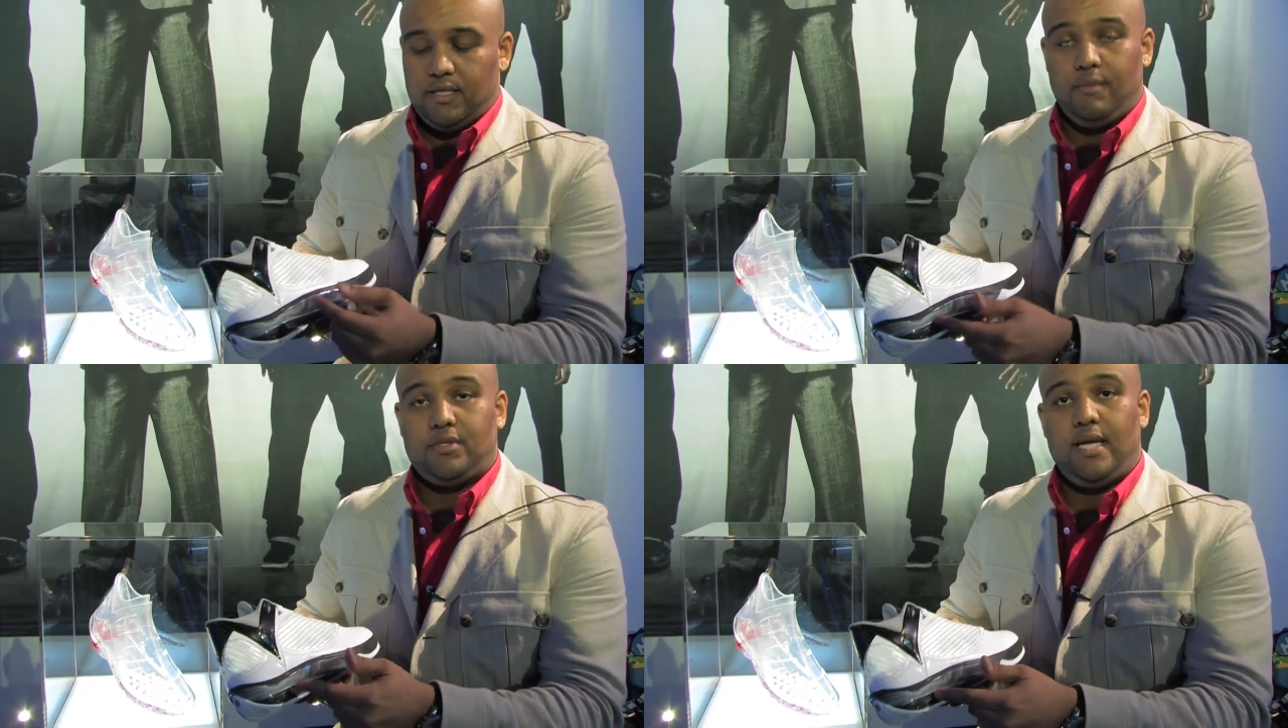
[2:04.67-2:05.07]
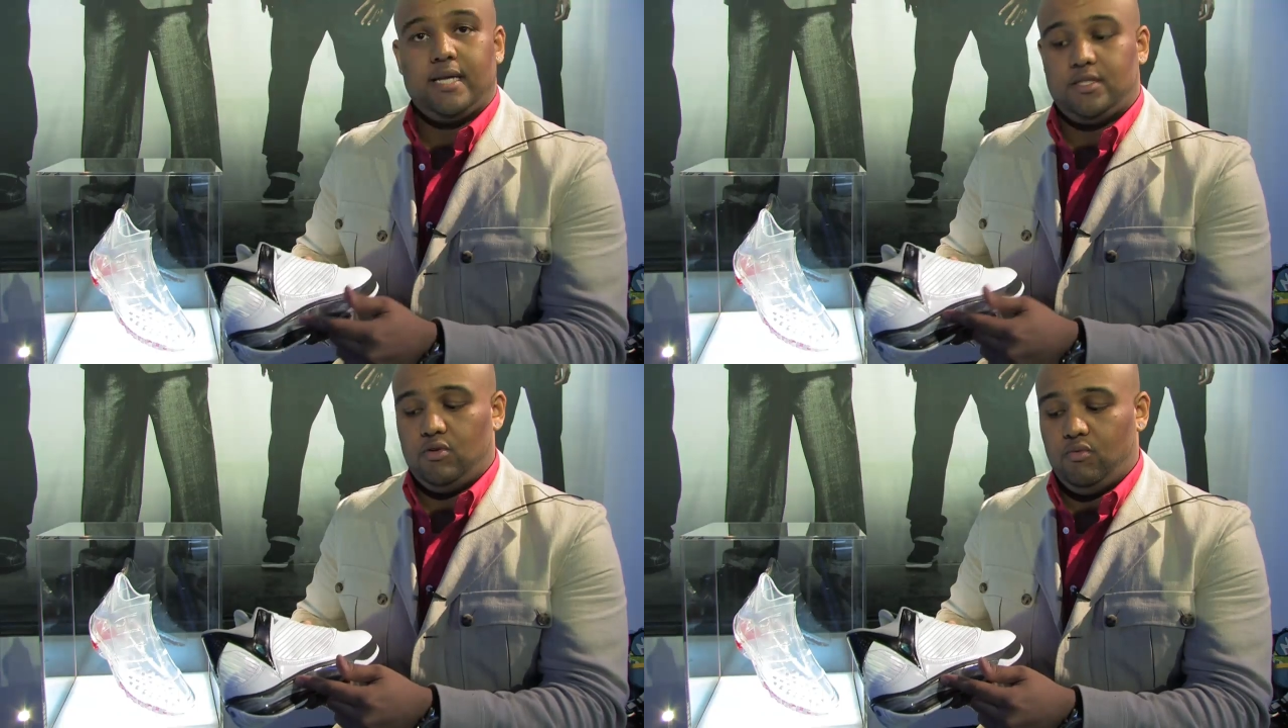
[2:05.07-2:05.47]
double
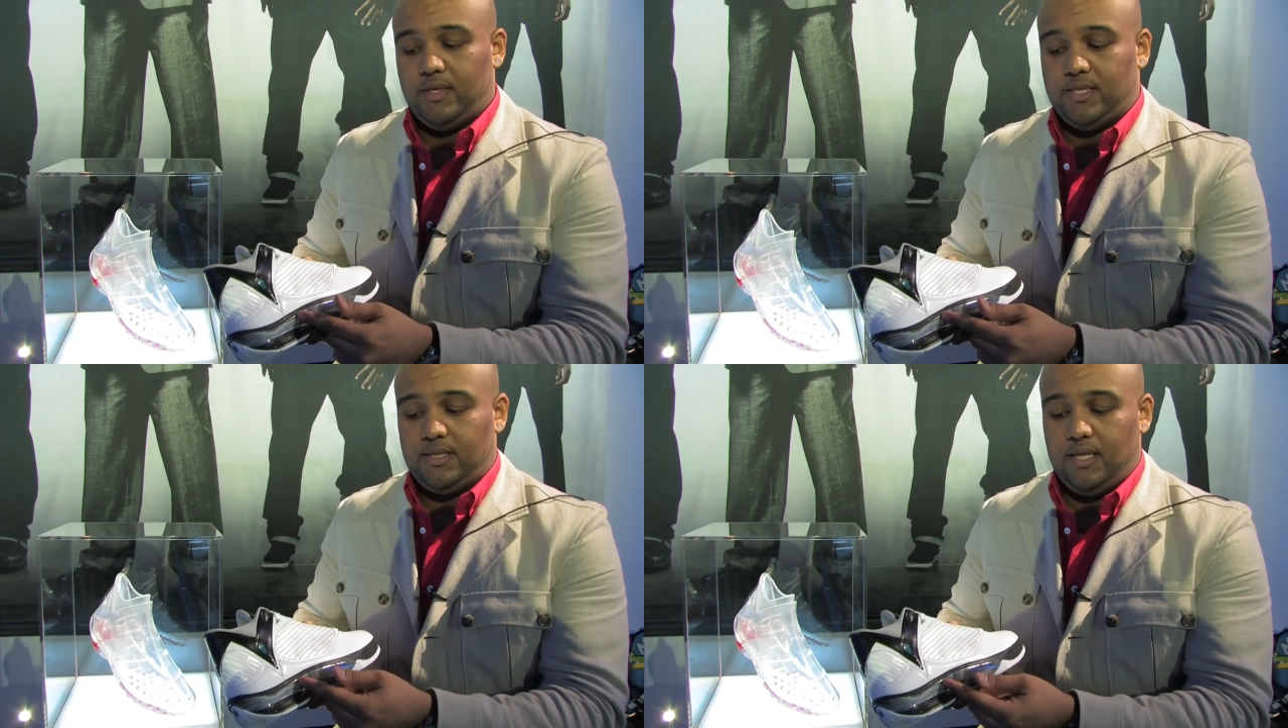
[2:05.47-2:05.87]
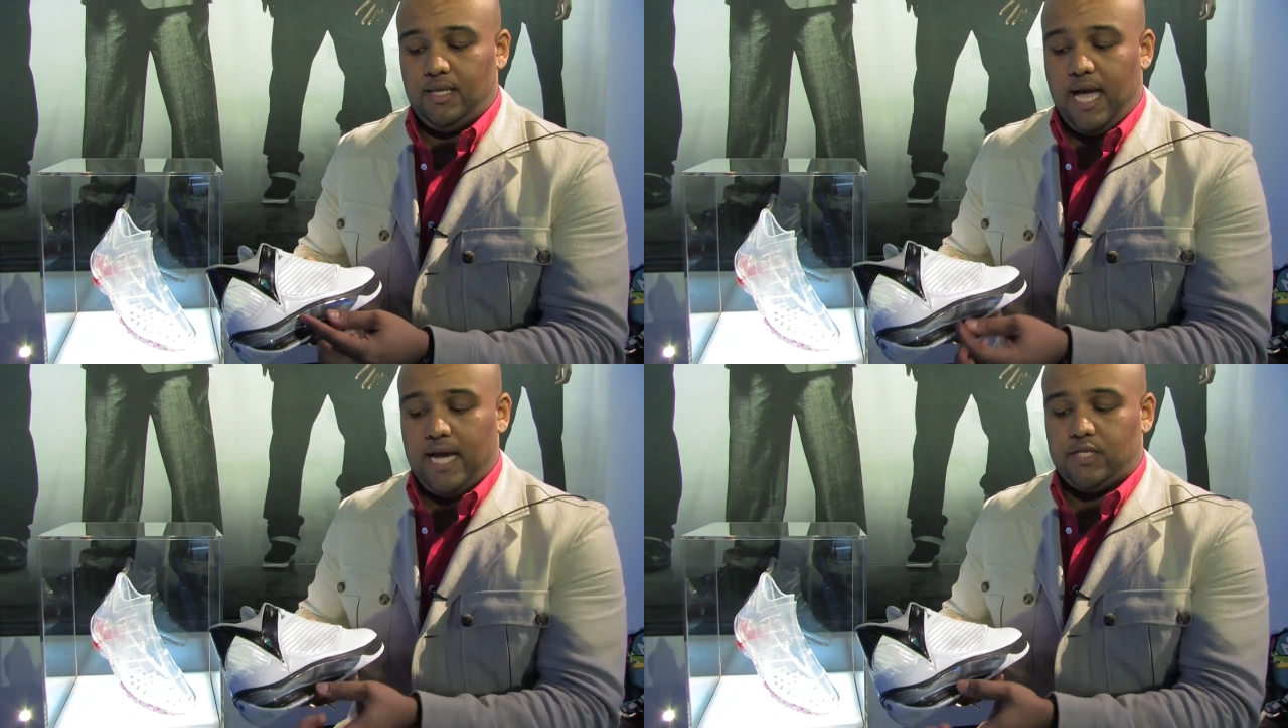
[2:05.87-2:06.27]
stack zoom, which is
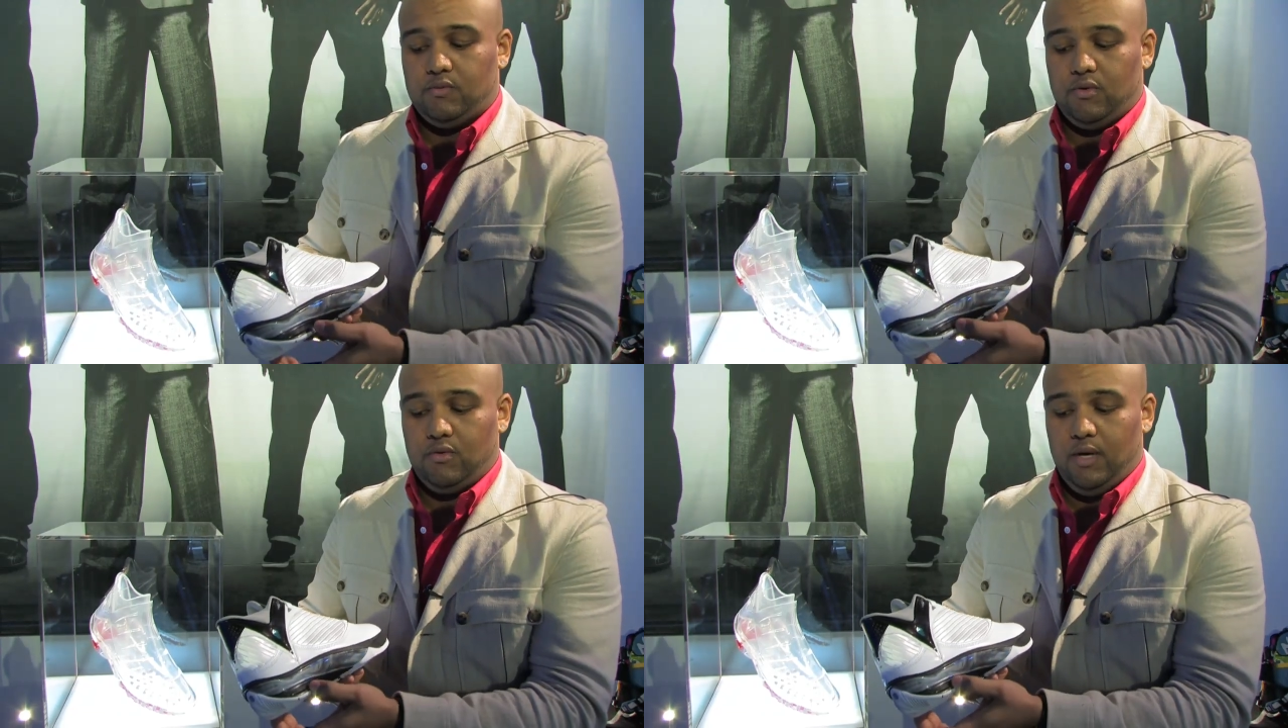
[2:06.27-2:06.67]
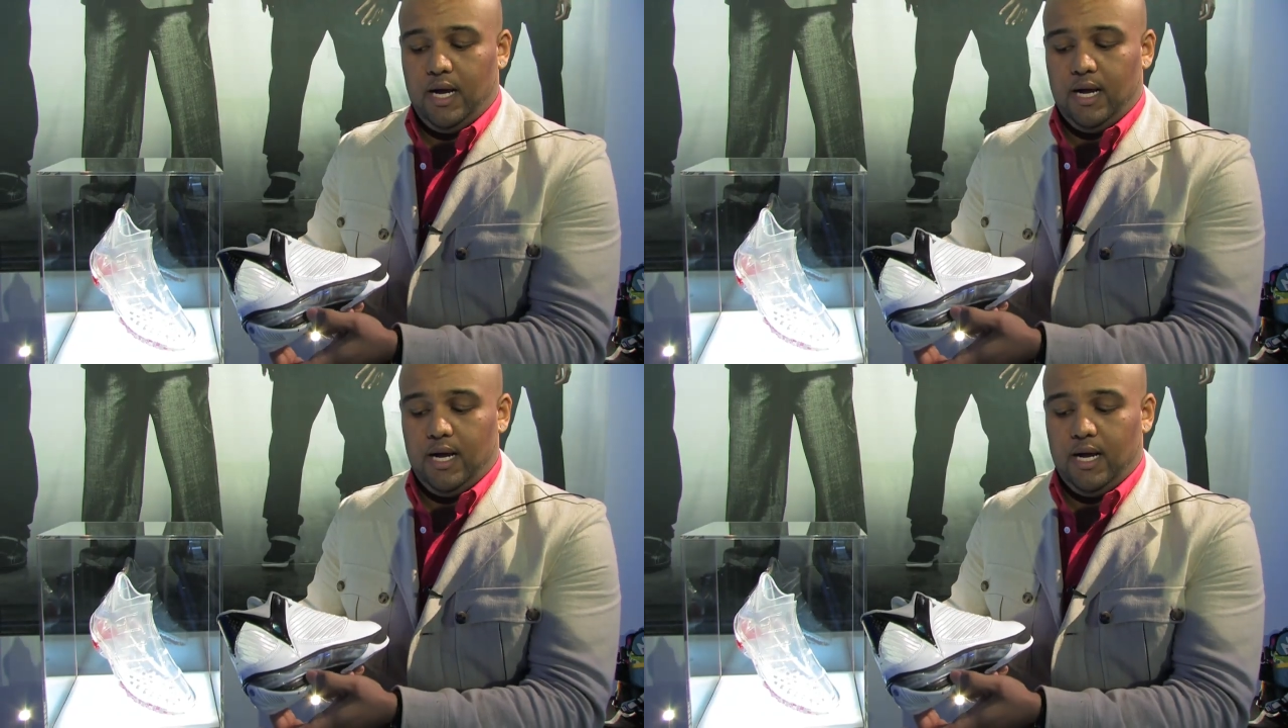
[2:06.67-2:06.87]
in the actual